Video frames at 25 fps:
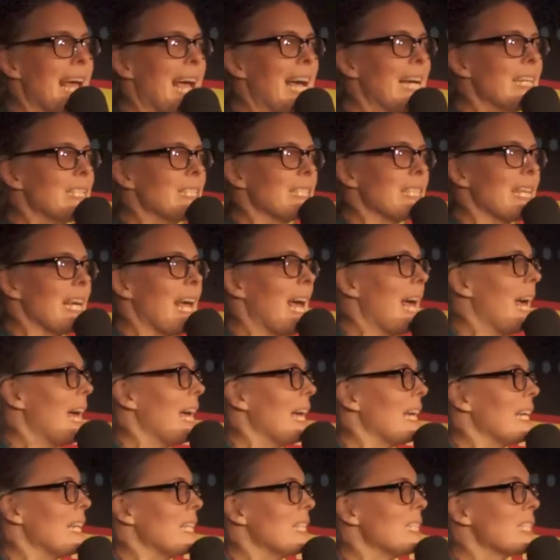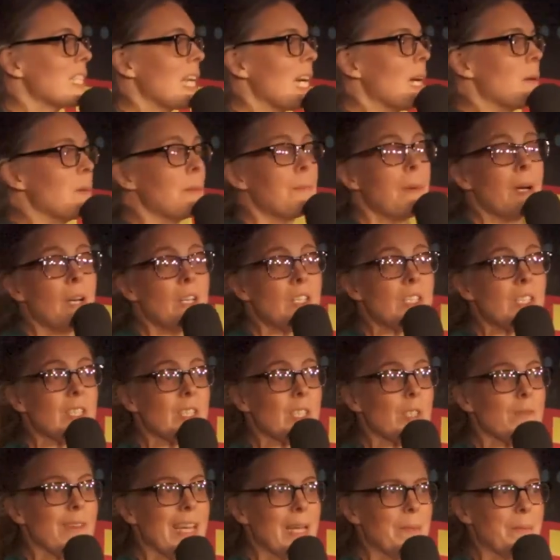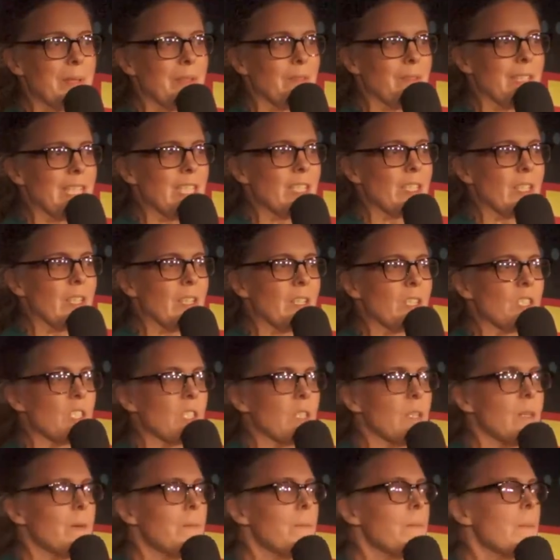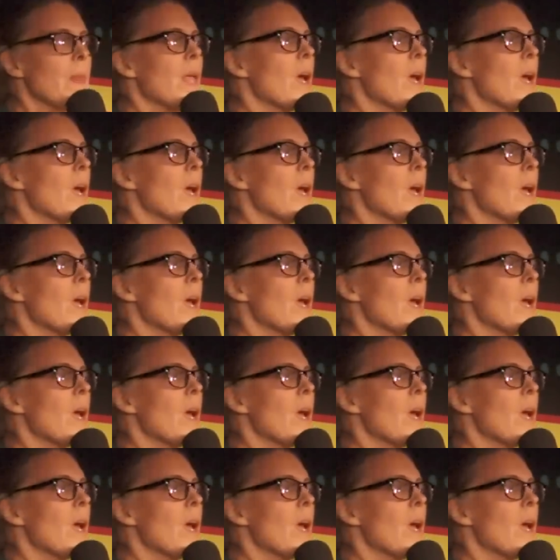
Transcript: Kat, and I'm a personal development researcher,